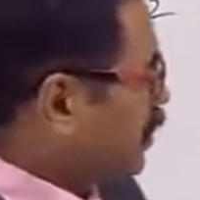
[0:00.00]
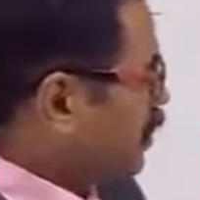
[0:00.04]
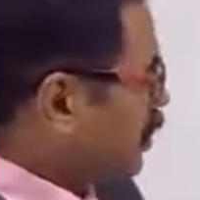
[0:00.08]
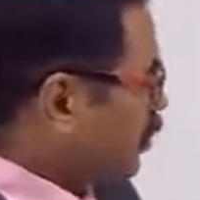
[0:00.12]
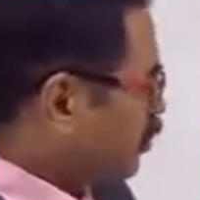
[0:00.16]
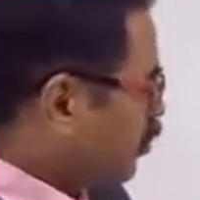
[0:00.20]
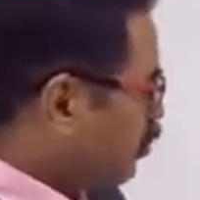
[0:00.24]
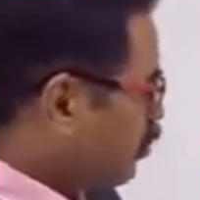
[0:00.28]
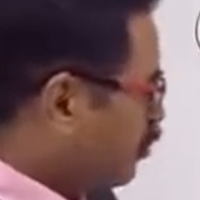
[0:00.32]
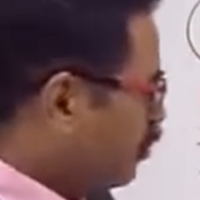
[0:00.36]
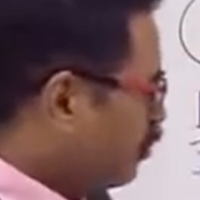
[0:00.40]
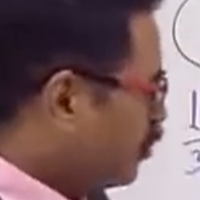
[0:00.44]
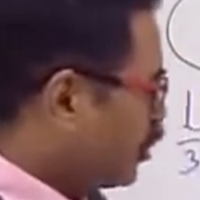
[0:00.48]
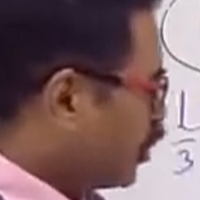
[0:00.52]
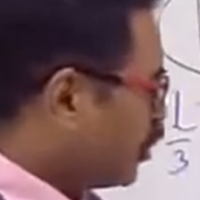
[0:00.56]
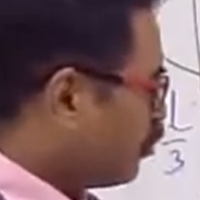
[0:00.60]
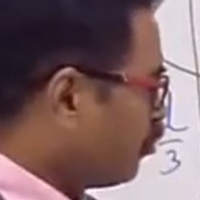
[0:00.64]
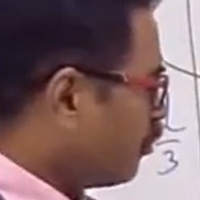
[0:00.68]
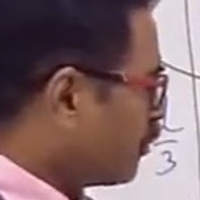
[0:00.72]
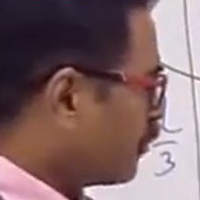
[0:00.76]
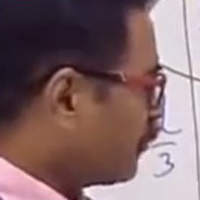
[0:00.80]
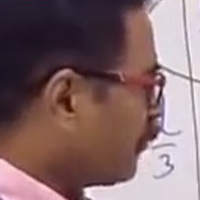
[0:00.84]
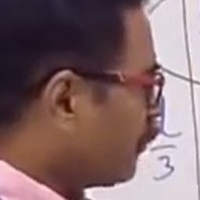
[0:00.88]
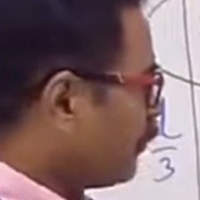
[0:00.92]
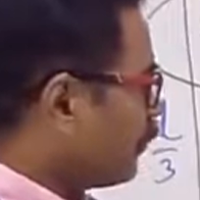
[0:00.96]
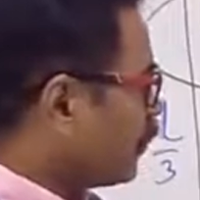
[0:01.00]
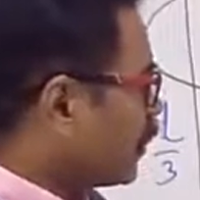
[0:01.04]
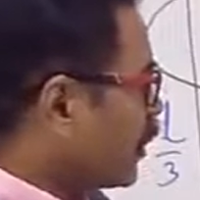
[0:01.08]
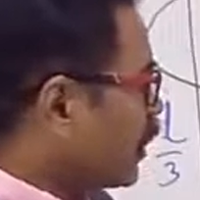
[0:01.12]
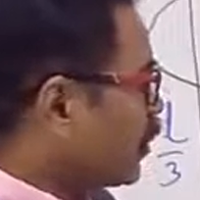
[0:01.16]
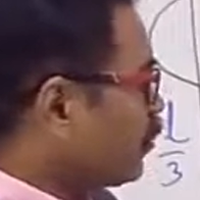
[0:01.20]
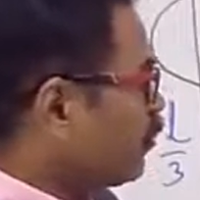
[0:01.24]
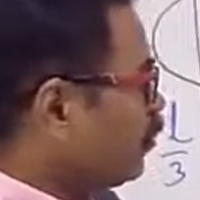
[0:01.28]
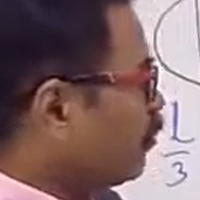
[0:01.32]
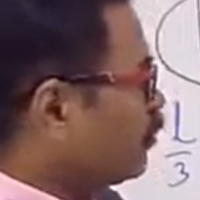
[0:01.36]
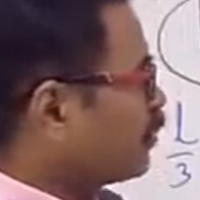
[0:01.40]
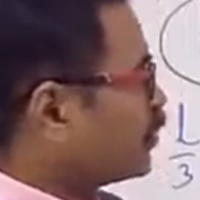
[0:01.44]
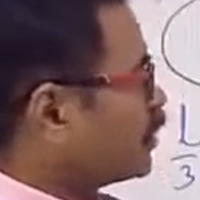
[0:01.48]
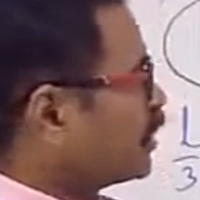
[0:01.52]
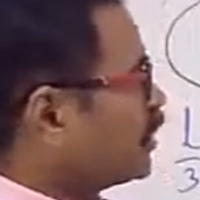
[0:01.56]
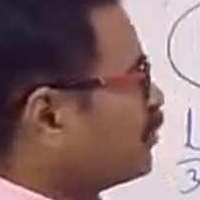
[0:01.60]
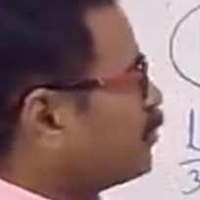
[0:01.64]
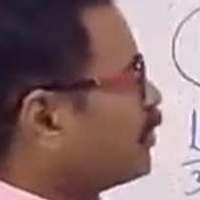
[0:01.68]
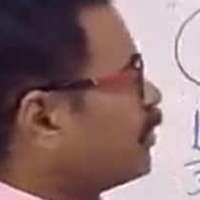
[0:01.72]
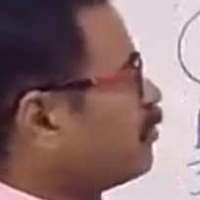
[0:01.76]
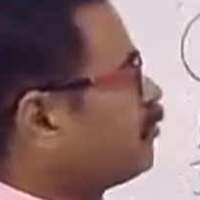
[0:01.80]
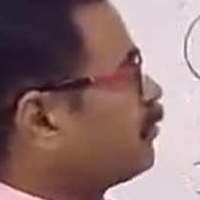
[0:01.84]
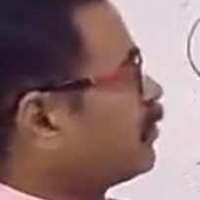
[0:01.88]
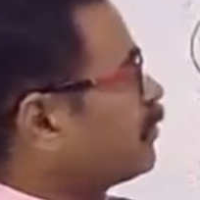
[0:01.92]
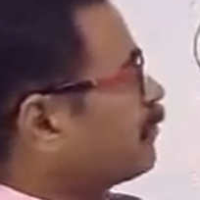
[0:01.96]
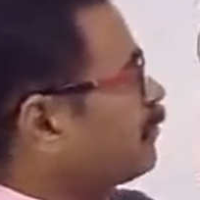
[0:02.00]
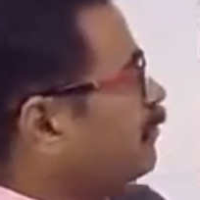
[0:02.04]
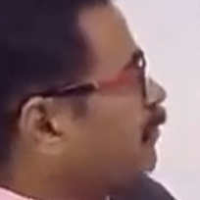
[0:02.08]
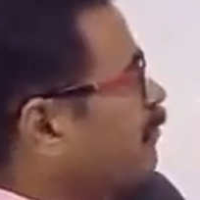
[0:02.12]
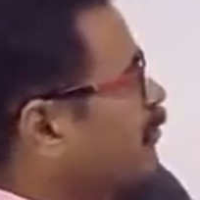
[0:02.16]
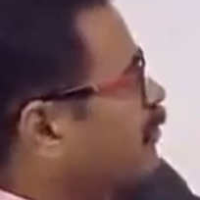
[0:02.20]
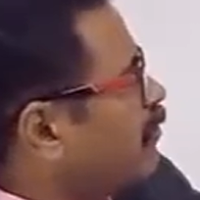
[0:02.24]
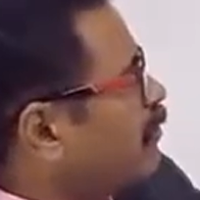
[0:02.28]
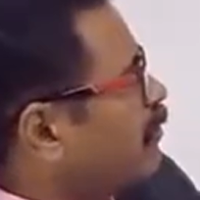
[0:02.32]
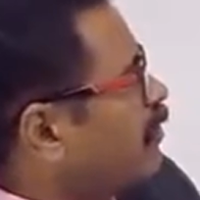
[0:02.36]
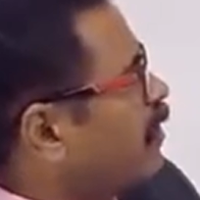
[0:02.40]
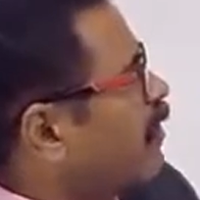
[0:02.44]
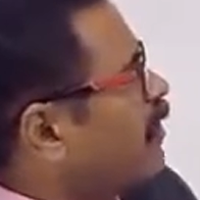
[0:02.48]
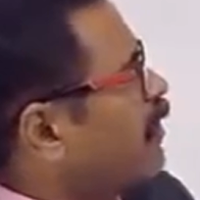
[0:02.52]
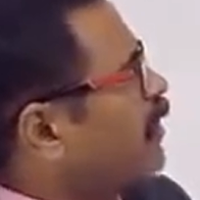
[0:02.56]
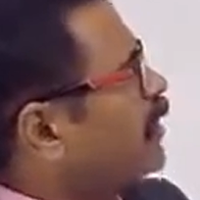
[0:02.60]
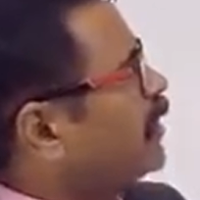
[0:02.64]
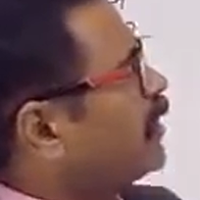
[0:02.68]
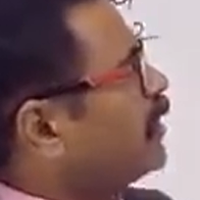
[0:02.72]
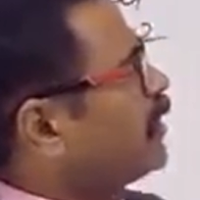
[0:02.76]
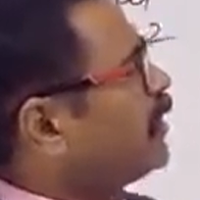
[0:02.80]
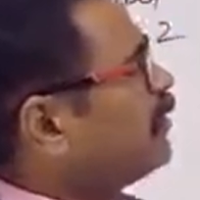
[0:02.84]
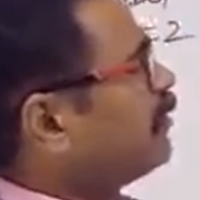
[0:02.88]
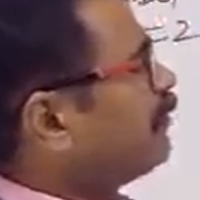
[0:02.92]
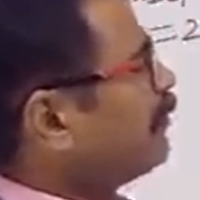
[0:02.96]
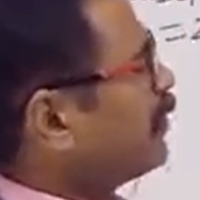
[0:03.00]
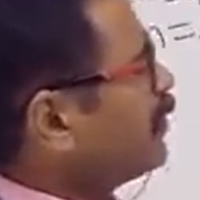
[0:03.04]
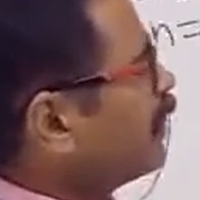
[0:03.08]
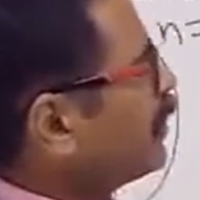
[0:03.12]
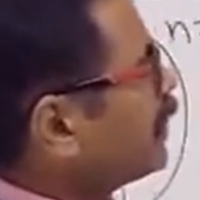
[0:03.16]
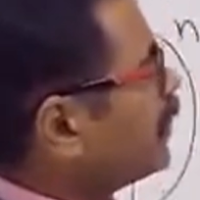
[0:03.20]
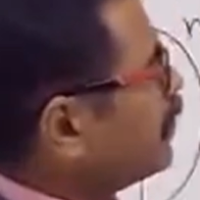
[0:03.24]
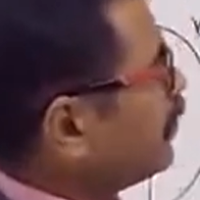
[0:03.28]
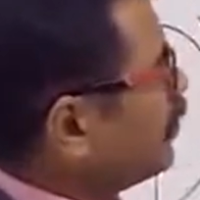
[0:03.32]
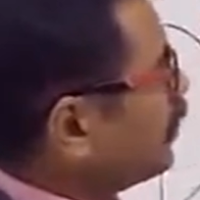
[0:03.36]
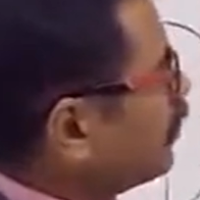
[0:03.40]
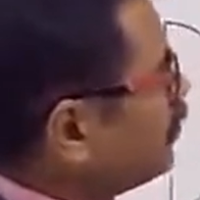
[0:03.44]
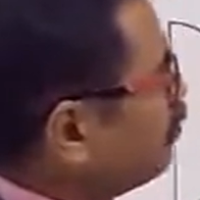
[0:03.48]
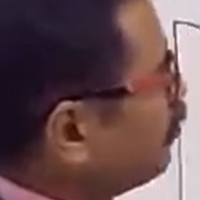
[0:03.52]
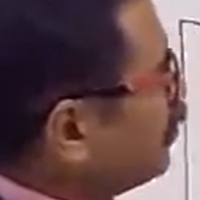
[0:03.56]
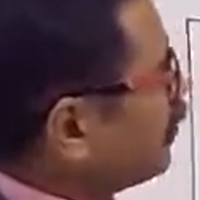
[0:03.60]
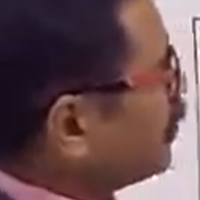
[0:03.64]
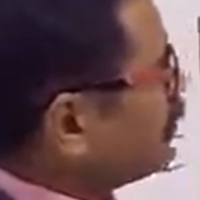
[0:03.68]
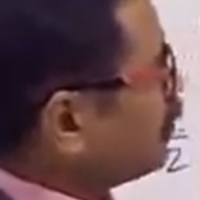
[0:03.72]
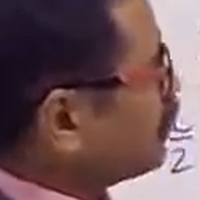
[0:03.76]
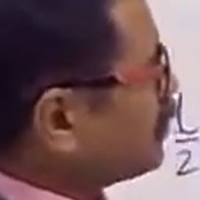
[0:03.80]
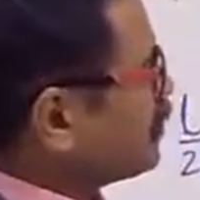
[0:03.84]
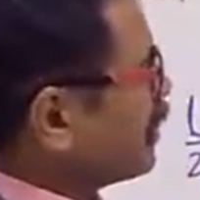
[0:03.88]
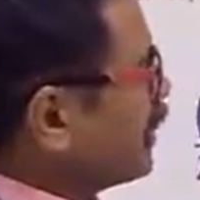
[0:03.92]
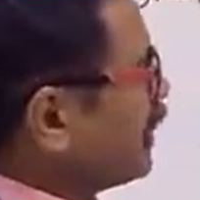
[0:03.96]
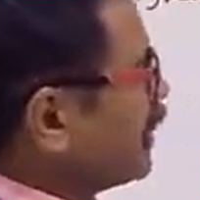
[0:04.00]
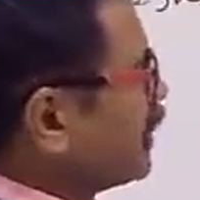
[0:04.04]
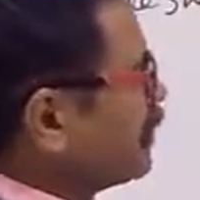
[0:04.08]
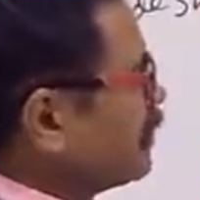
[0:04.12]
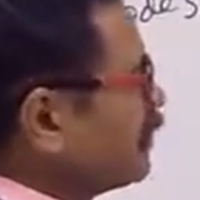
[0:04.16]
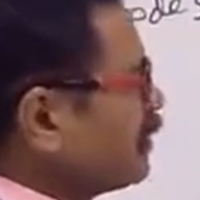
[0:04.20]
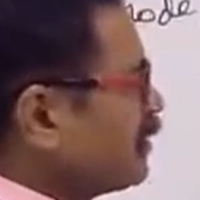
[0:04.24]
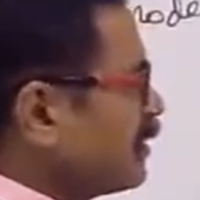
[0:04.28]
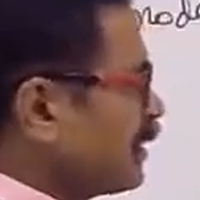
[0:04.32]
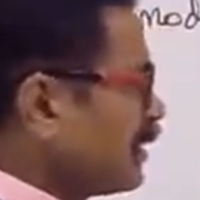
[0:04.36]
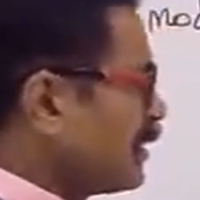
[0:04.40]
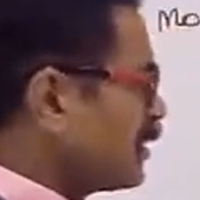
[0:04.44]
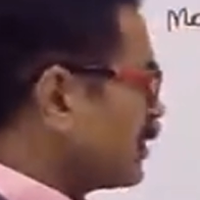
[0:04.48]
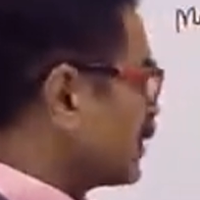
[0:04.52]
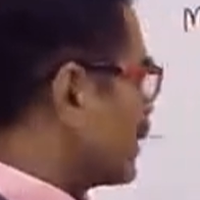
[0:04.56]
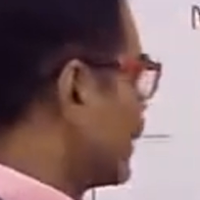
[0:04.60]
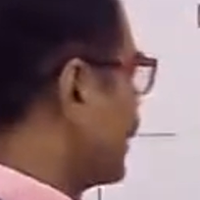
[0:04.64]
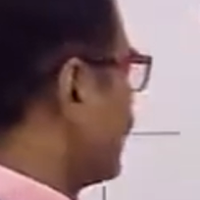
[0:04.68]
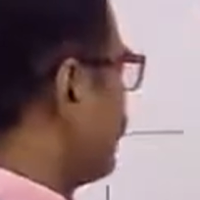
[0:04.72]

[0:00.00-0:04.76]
Mode number 4 or mode shape number 4. If any column buckles like that, that is same